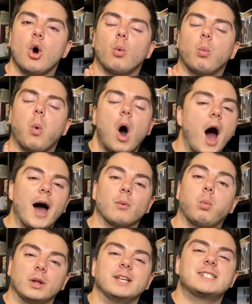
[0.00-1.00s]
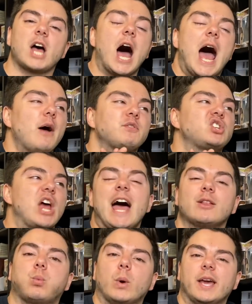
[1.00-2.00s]
Why? What is... I have
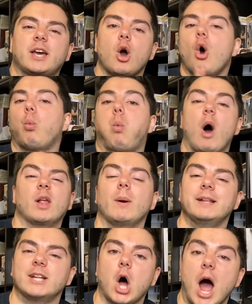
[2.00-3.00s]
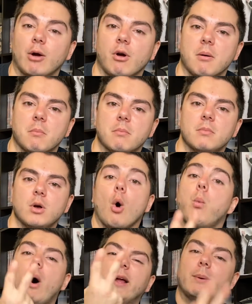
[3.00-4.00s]
Chadwick. Why do I need Hiram?
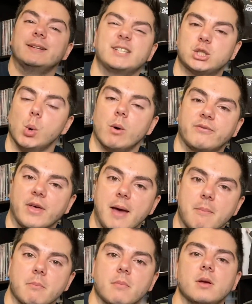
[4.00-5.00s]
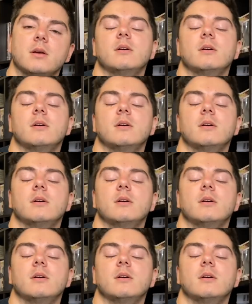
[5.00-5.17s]
Why do I need two of them?